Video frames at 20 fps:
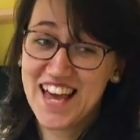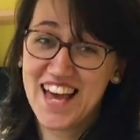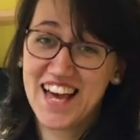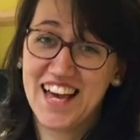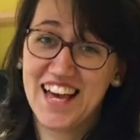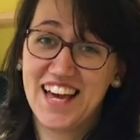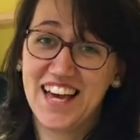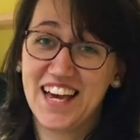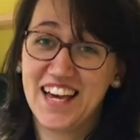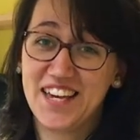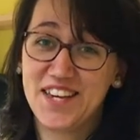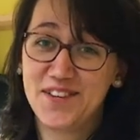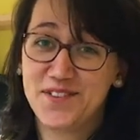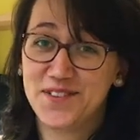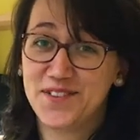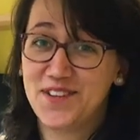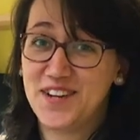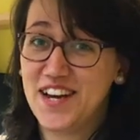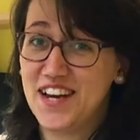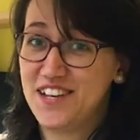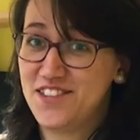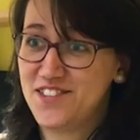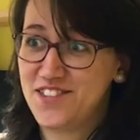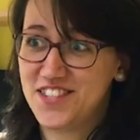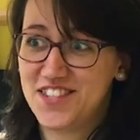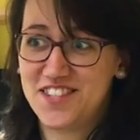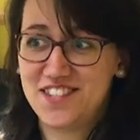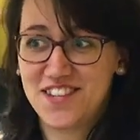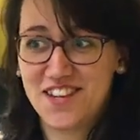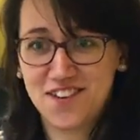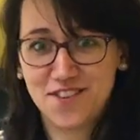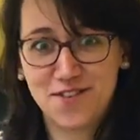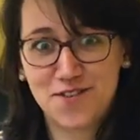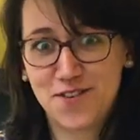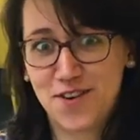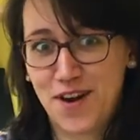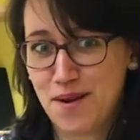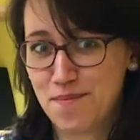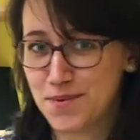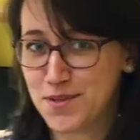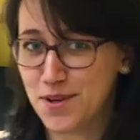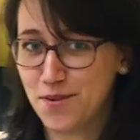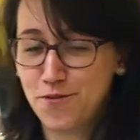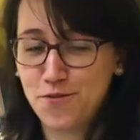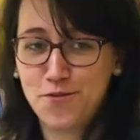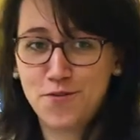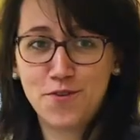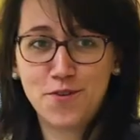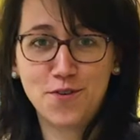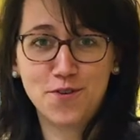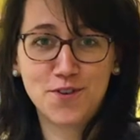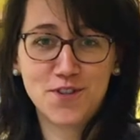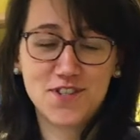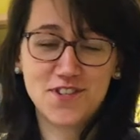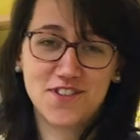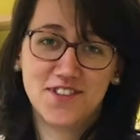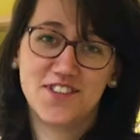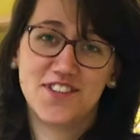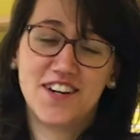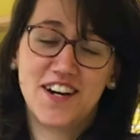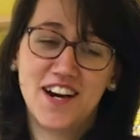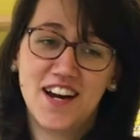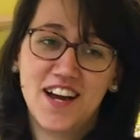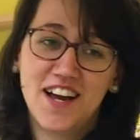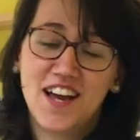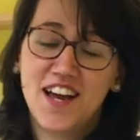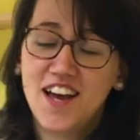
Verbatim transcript: Uh, you wanna just grab some food or